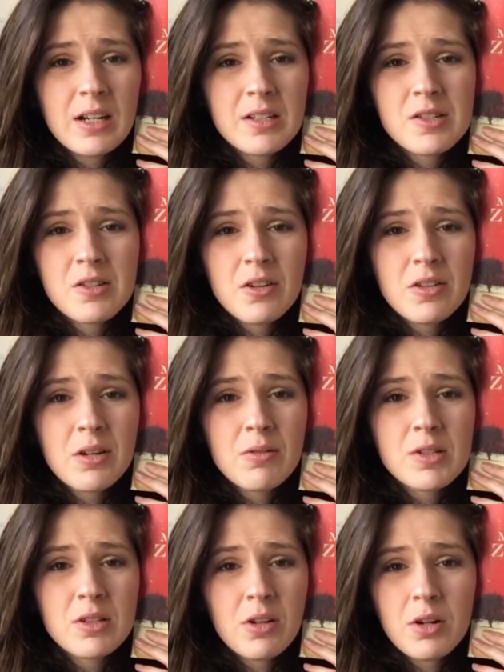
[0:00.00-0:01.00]
and so there
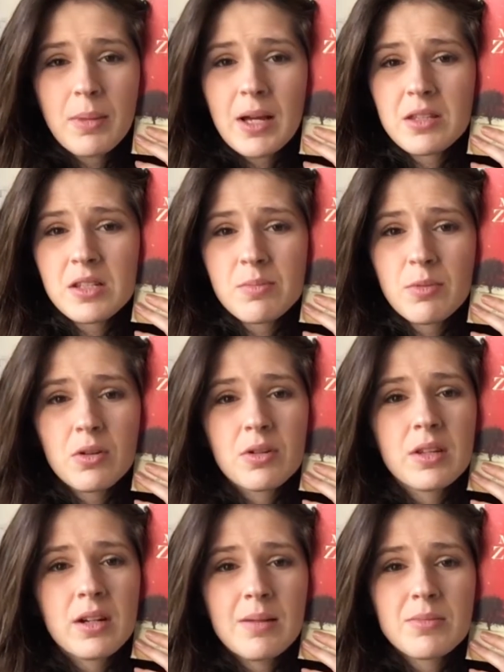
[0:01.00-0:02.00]
was a lot about this book
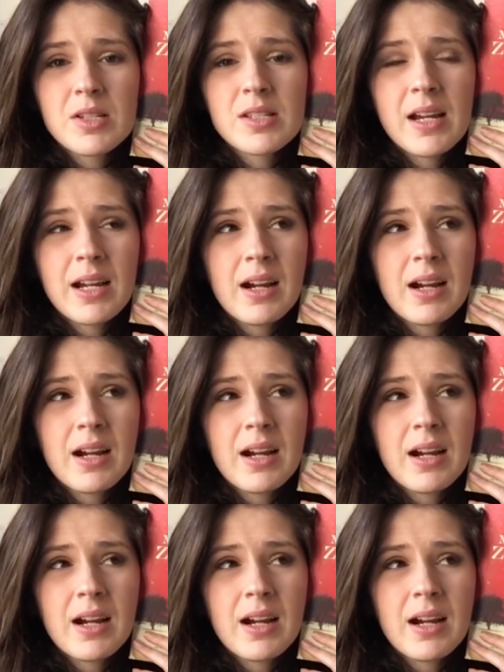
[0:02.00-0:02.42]
that I'm just like,